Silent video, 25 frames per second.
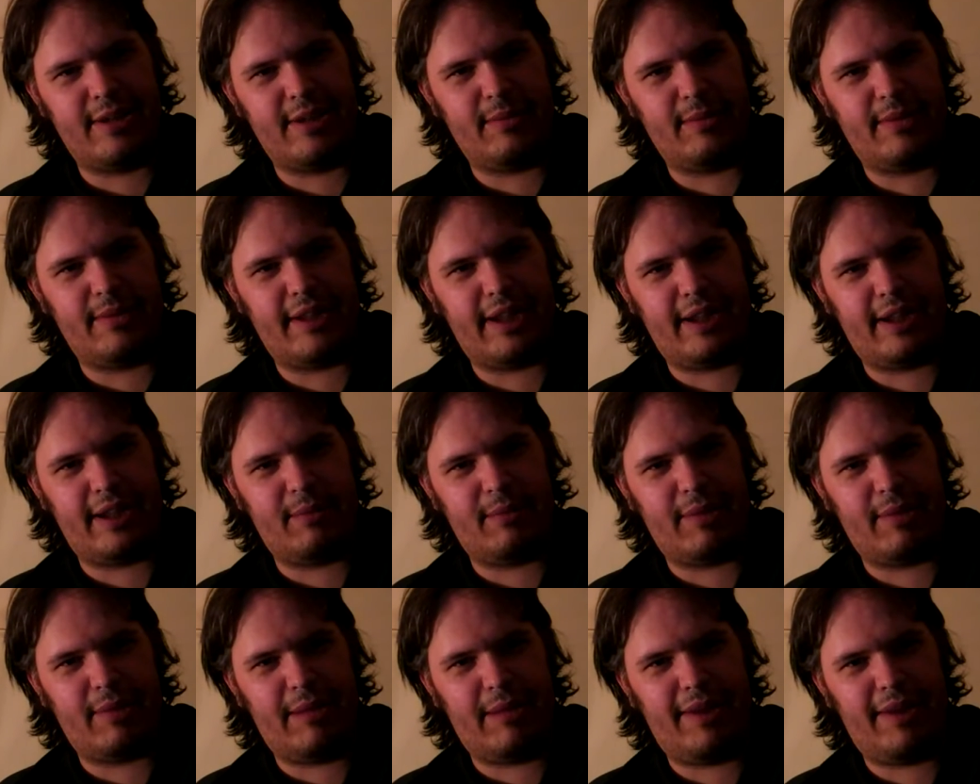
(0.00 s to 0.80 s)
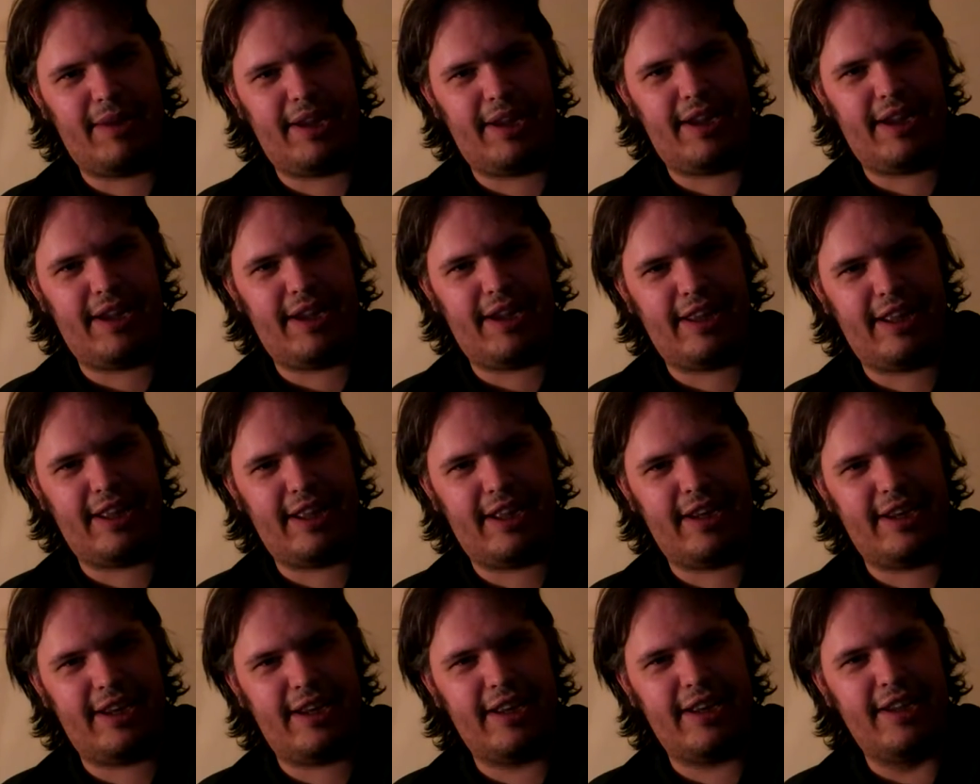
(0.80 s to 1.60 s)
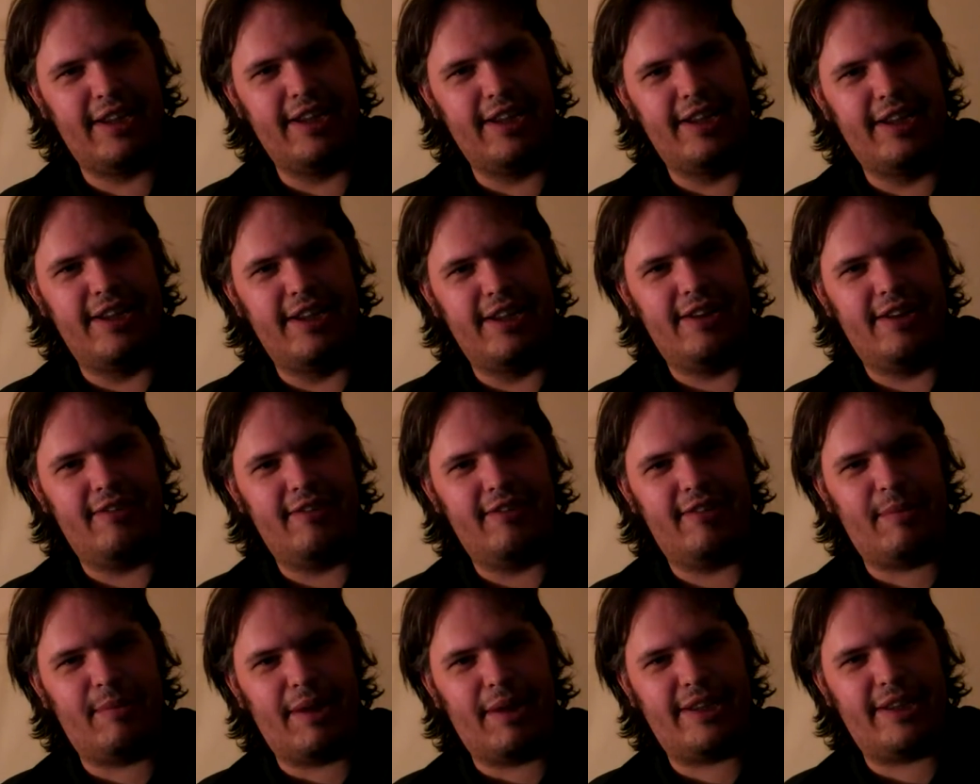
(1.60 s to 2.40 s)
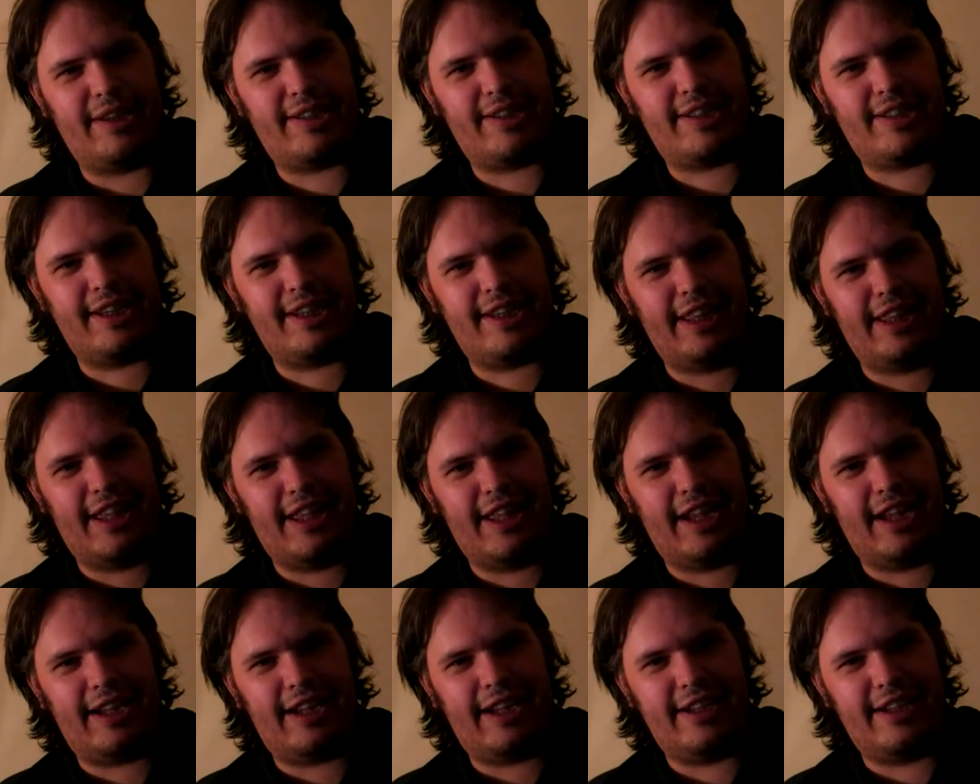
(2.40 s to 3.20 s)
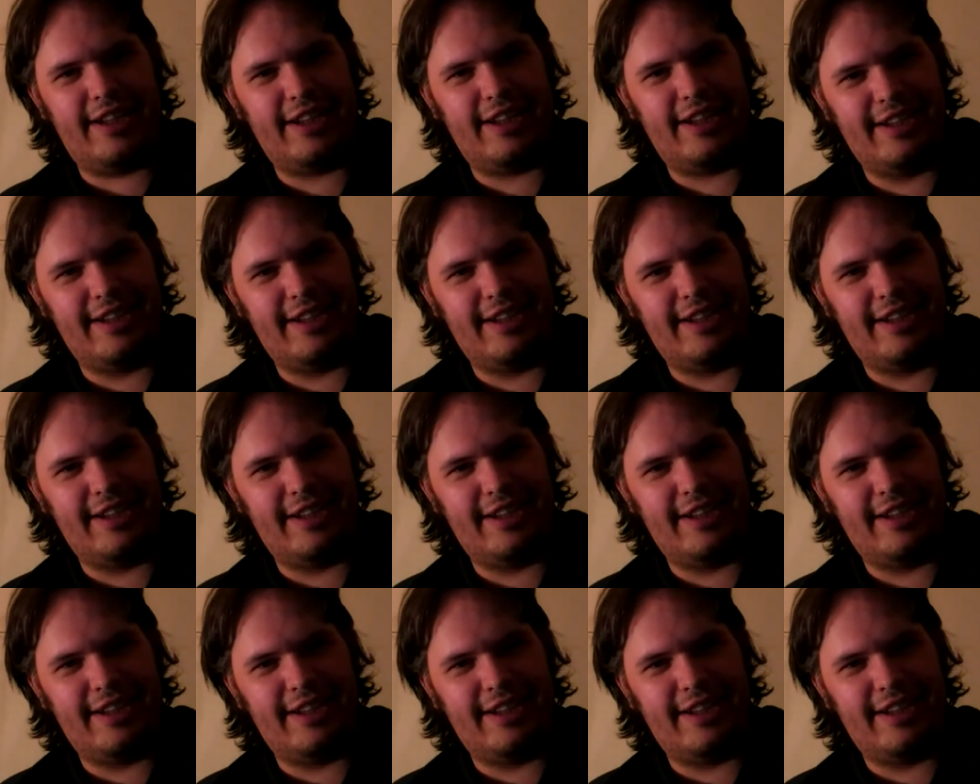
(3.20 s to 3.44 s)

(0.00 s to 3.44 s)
or something, and then we might see like